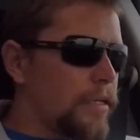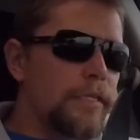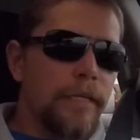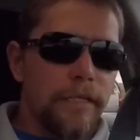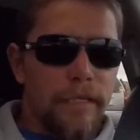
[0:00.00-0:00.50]
this
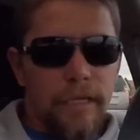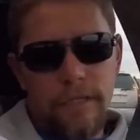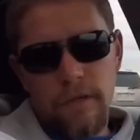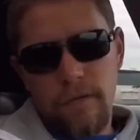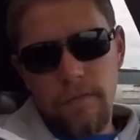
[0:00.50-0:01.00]
thing sticks
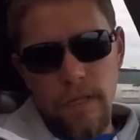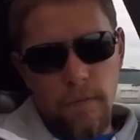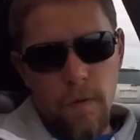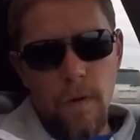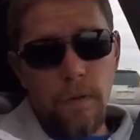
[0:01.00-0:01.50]
to the
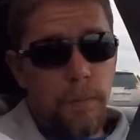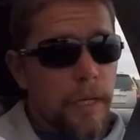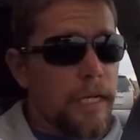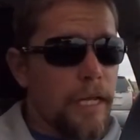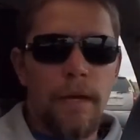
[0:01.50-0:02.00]
road
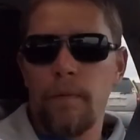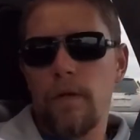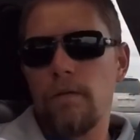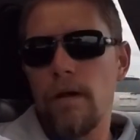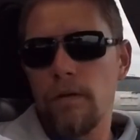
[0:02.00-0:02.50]
pretty damn
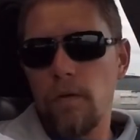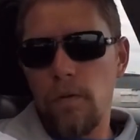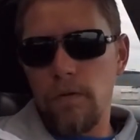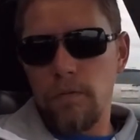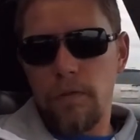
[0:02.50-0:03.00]
good around
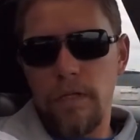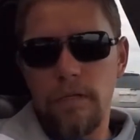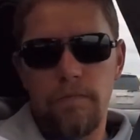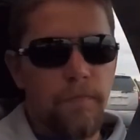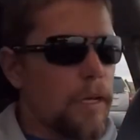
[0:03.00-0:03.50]
corners with these